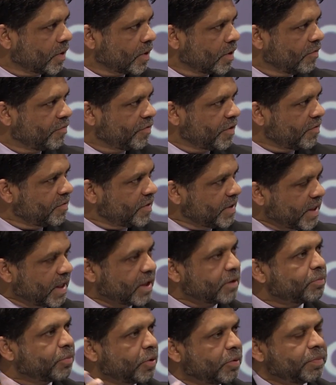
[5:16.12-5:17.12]
If you have a
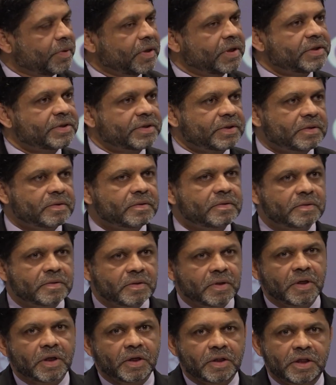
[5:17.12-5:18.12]
young
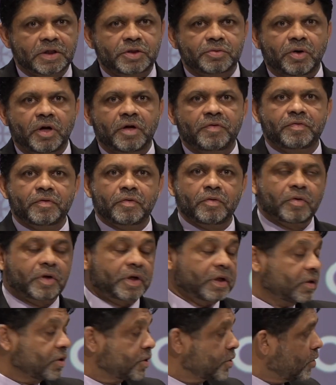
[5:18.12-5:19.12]
population, that's why if you
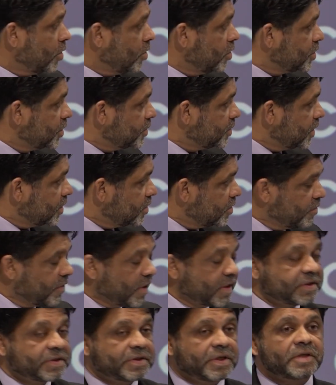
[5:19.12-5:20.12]
look at the scholarships that your
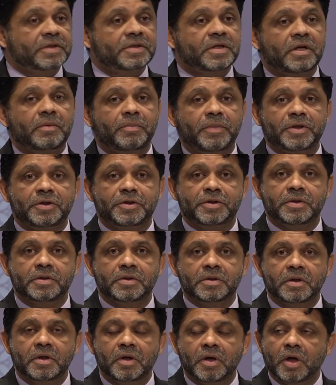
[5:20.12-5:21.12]
Vice Chancellor
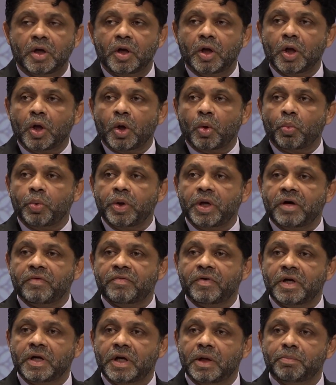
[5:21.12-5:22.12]
mentioned, we
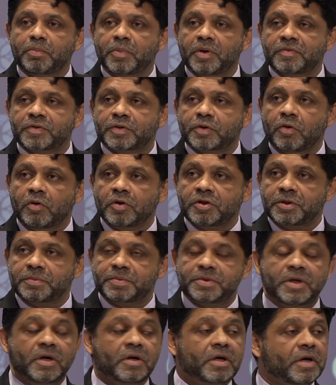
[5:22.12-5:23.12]
have a number of
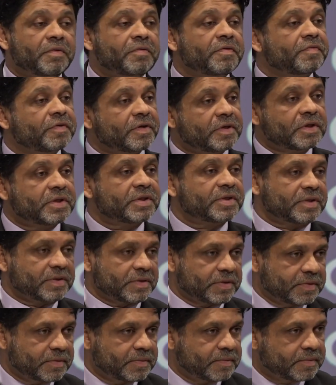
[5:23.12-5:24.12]
scholarships now given for
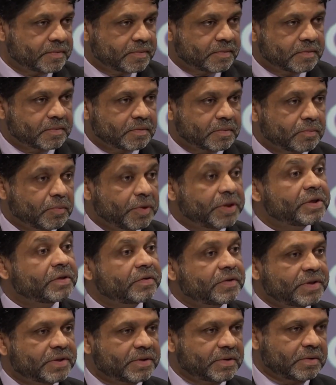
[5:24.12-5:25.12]
nurses,
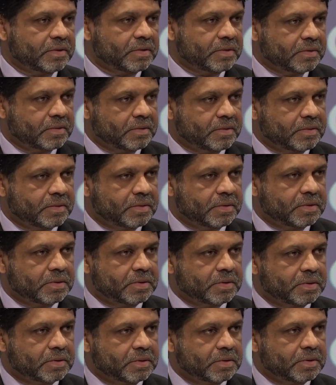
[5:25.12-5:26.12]
increase.
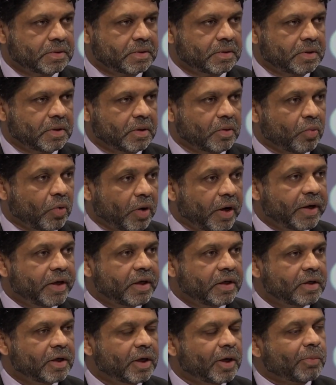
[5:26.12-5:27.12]

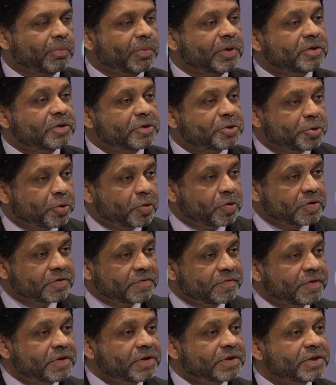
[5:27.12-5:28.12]
Why? Because the shortage
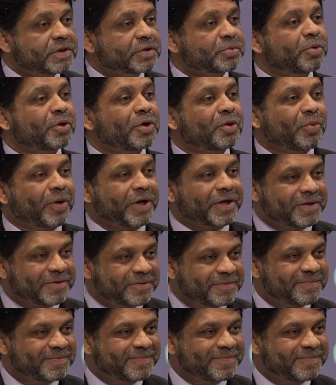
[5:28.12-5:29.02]
of nurses worldwide.